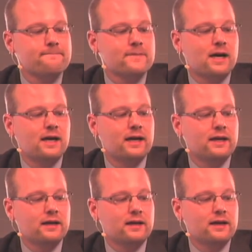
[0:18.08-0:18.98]

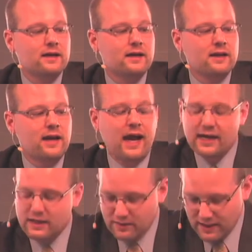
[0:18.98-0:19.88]
I
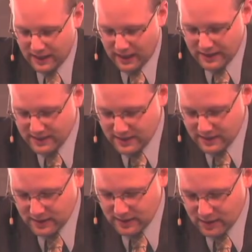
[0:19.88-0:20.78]
hated the
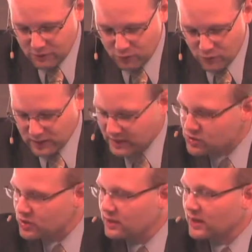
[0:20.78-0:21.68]
idea of
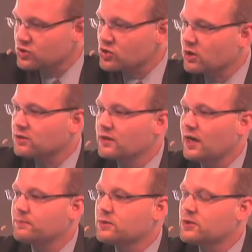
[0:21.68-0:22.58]
religion. I chalked it
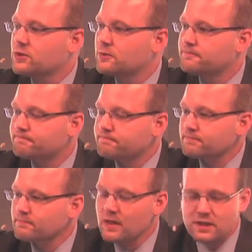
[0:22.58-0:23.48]
up to
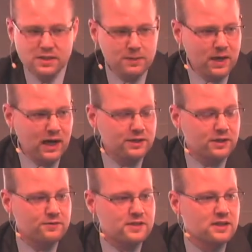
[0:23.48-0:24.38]
some kind
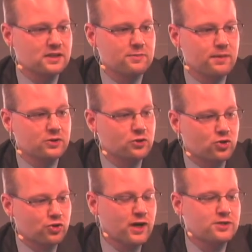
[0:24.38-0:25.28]
of sentimental
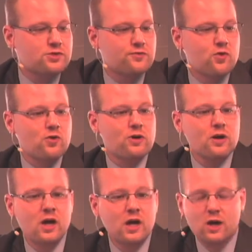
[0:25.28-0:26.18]
crutch for
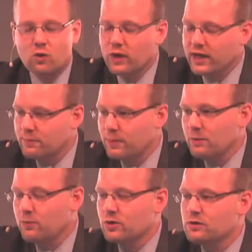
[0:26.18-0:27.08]
weak
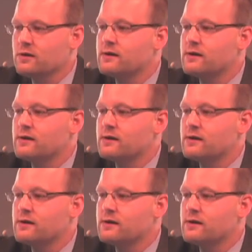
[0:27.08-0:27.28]
people.